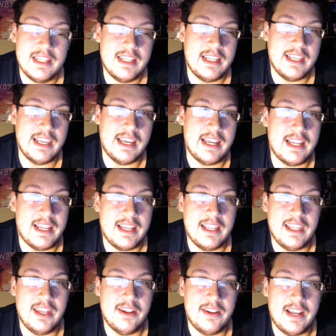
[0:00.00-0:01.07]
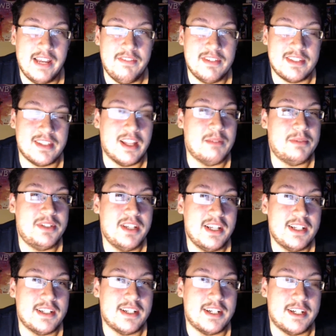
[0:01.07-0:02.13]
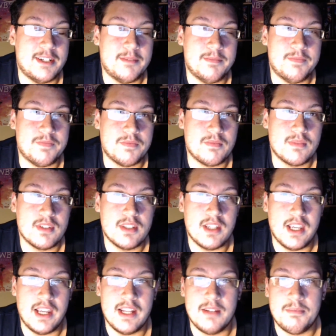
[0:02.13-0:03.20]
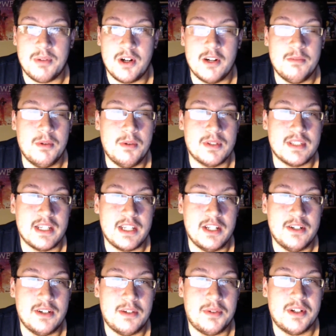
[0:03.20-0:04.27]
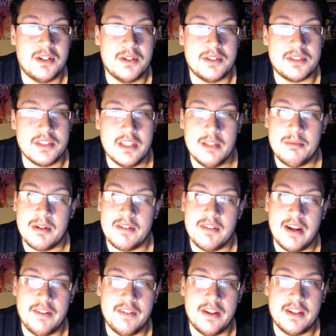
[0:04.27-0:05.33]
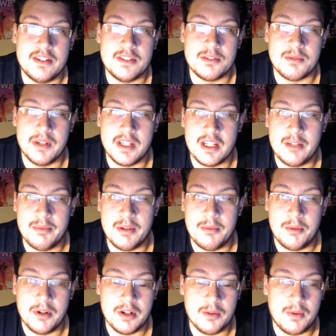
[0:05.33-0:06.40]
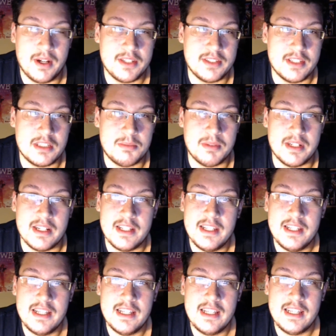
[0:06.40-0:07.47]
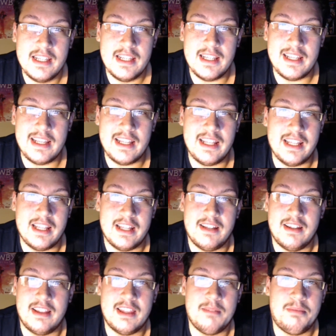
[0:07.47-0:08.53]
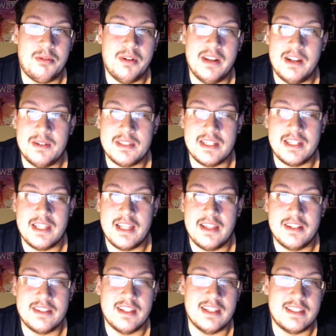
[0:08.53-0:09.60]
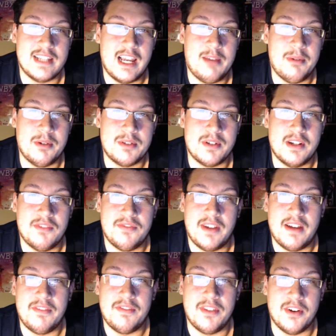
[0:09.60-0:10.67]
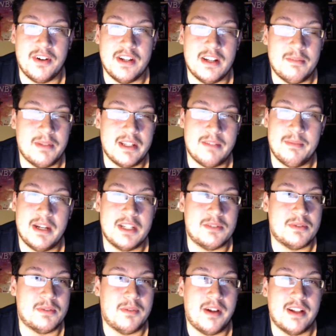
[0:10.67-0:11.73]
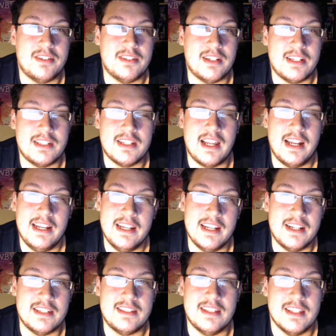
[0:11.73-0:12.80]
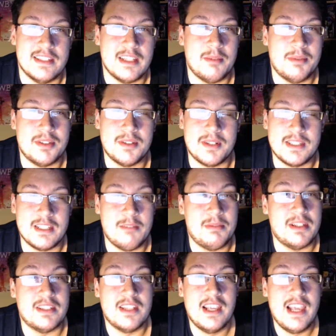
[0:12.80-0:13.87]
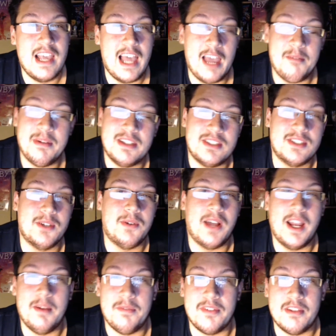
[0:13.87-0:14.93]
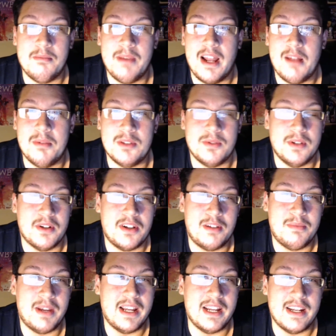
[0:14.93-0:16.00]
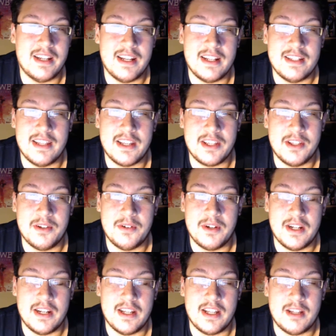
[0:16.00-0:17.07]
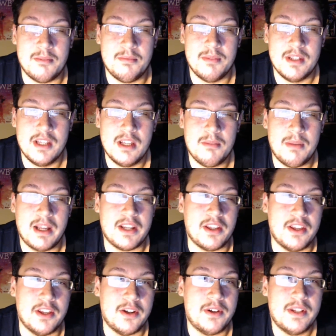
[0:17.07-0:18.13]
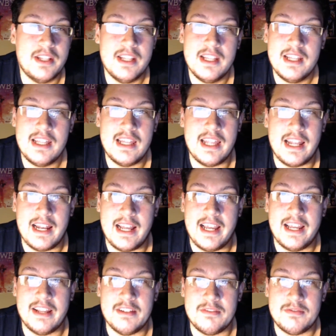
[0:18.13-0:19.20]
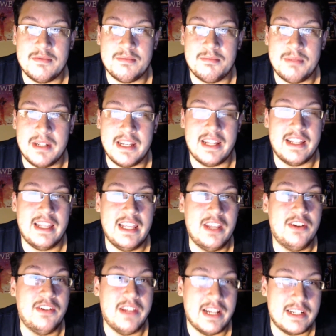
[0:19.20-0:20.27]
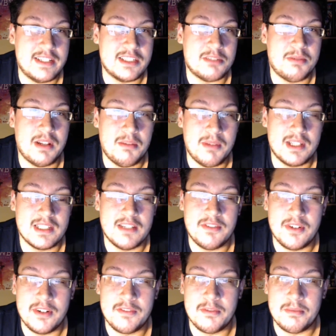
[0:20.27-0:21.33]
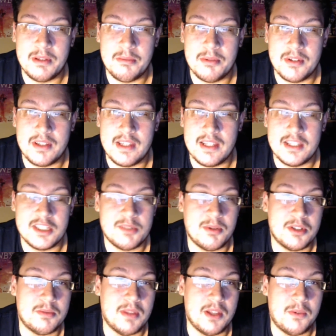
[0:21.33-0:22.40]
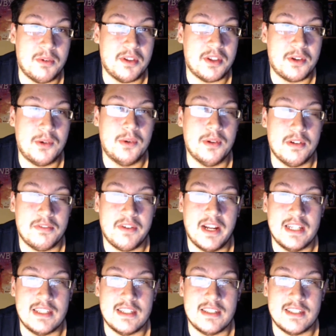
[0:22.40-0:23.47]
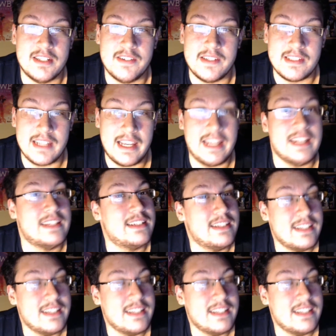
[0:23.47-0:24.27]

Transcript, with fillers: yeah, you know, I haven't slept yet, um, and part of me was like, you know, I want to go to sleep, I, would rather just wake up in the morning and watch this, but at that point I was like, I looked at the time, it was already 5.30, I'm like, might as well watch it. I, just, I needed to see this episode, because I've been, I've been so hyped for the battle between All Might and Deku and, uh, Bakugo that I've been eagerly anticipating because I've heard from people that this is supposed to be like one of the cooler fights of the series, and